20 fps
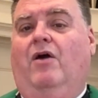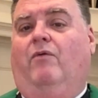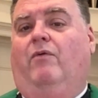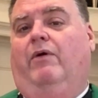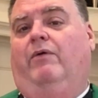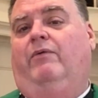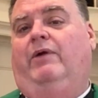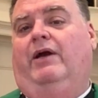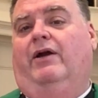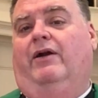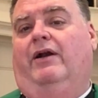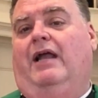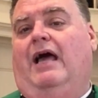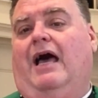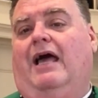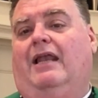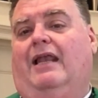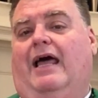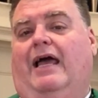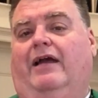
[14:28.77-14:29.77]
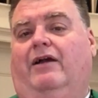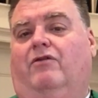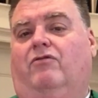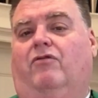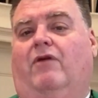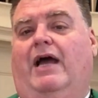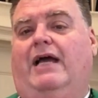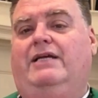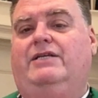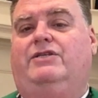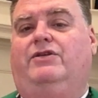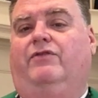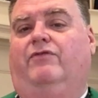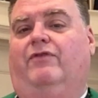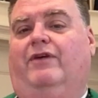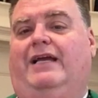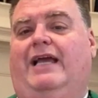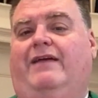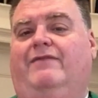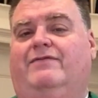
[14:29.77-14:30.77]
when we are not like Christ who
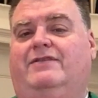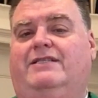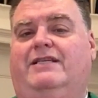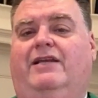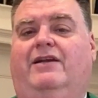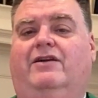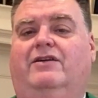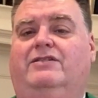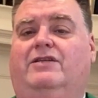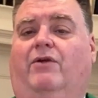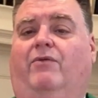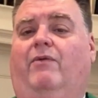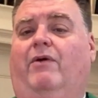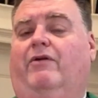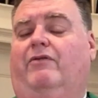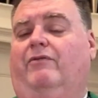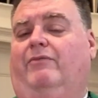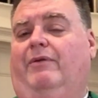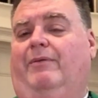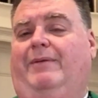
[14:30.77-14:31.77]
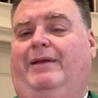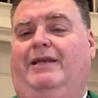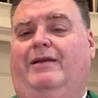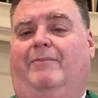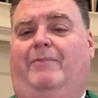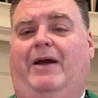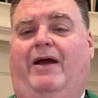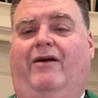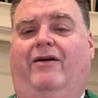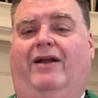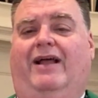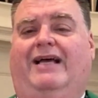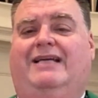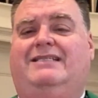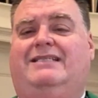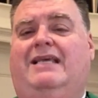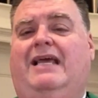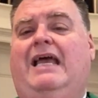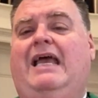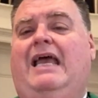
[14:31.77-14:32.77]
forgave sinners and welcomed them into
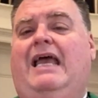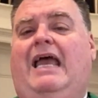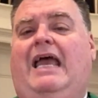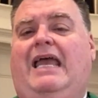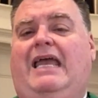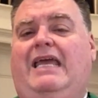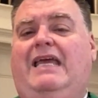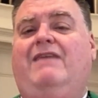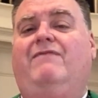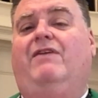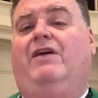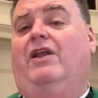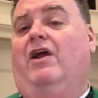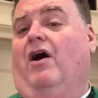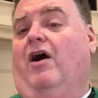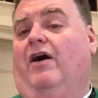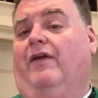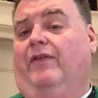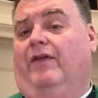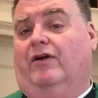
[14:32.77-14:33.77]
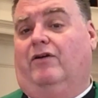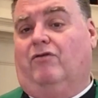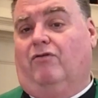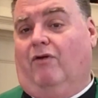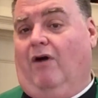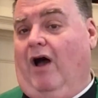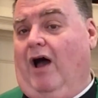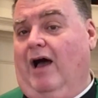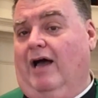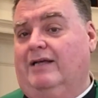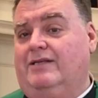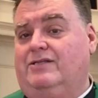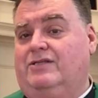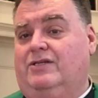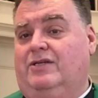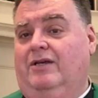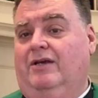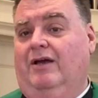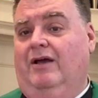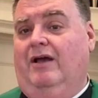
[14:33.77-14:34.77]
paradise, even on the
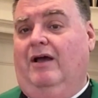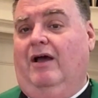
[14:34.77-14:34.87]
cross,